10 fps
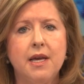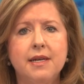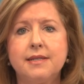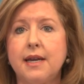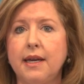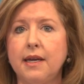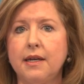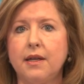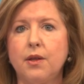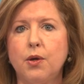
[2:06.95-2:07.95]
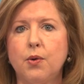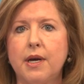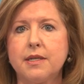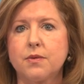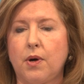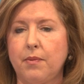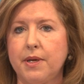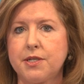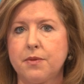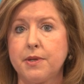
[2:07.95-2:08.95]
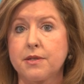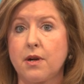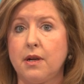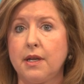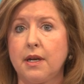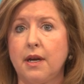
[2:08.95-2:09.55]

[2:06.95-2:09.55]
Staying in the U.S., one bishop is calling